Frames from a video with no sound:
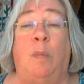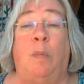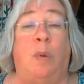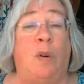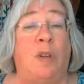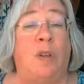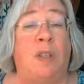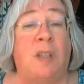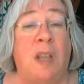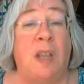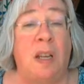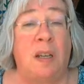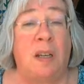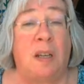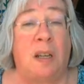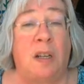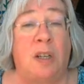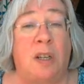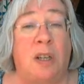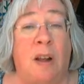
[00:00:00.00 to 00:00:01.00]

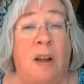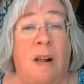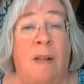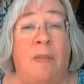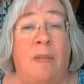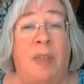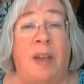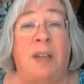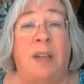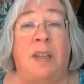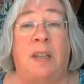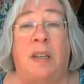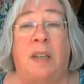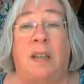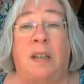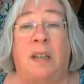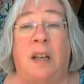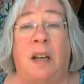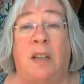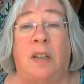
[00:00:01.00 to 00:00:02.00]
percentage that is
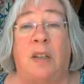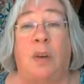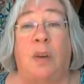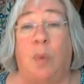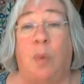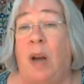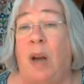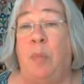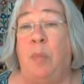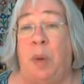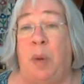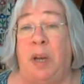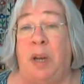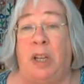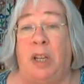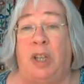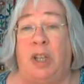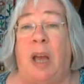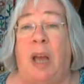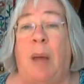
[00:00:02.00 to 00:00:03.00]
discussed quite a
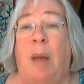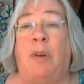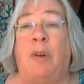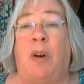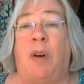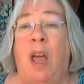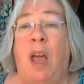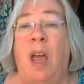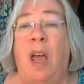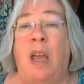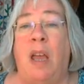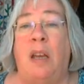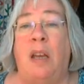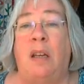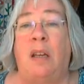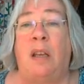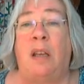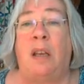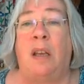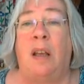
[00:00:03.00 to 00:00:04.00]
bit in chapter 8